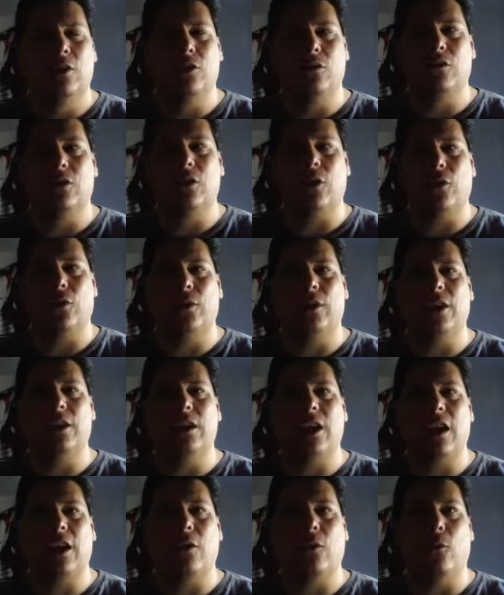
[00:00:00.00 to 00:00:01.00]
You totally
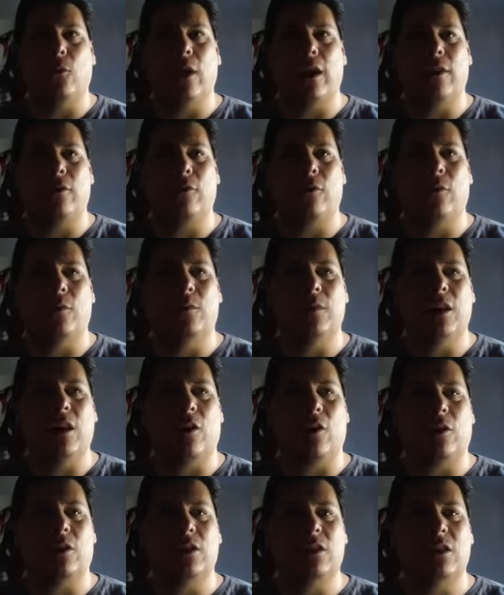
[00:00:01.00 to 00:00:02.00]
take away from the
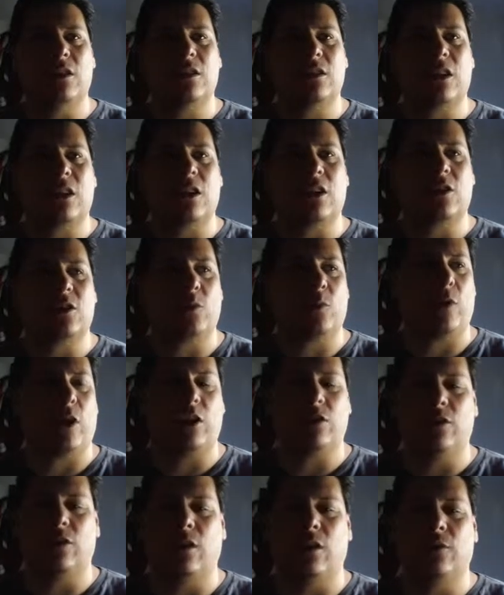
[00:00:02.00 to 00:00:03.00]
artistic
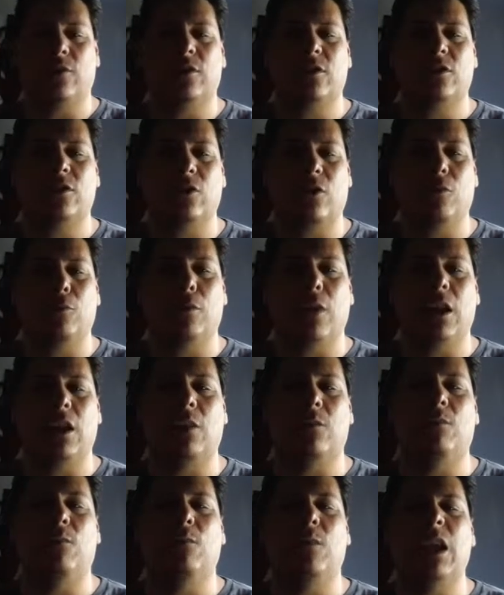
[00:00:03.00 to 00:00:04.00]
expression of so
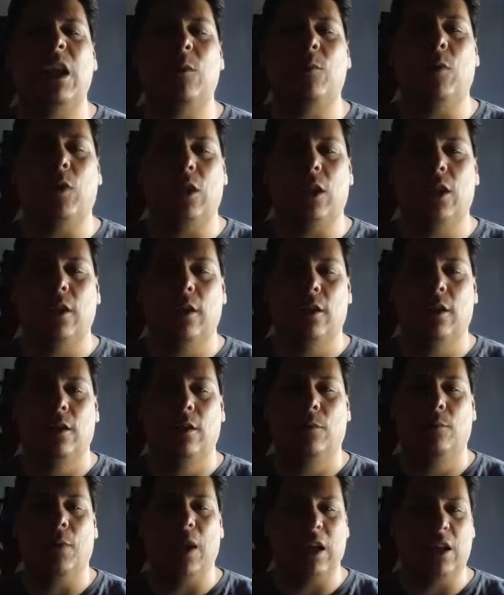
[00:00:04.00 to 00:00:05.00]
many people
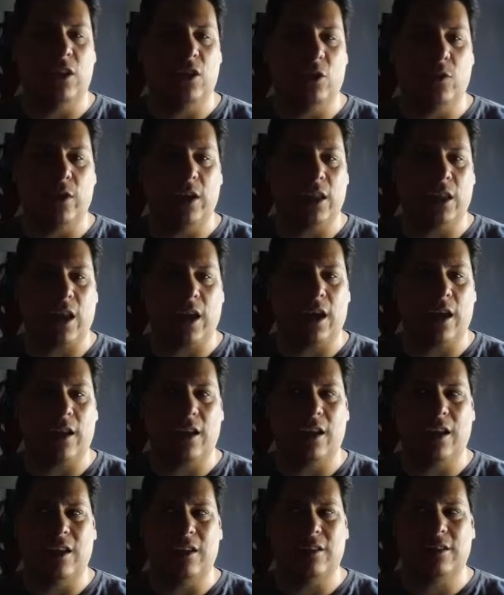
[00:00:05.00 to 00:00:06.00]
by doing that.